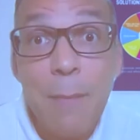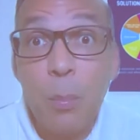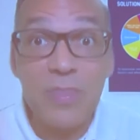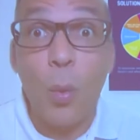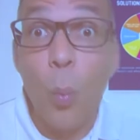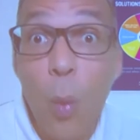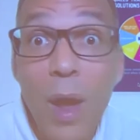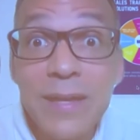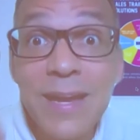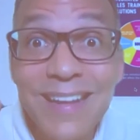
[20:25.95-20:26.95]
with
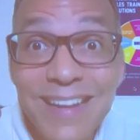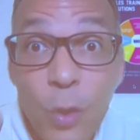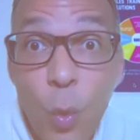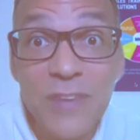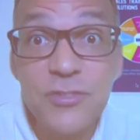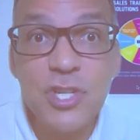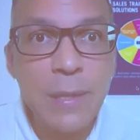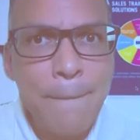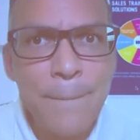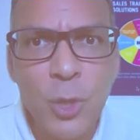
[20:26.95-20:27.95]
one
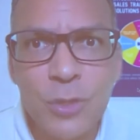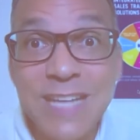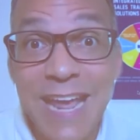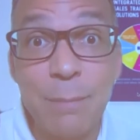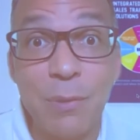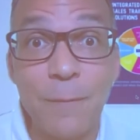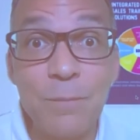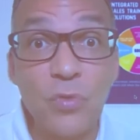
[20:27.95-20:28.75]
question per table.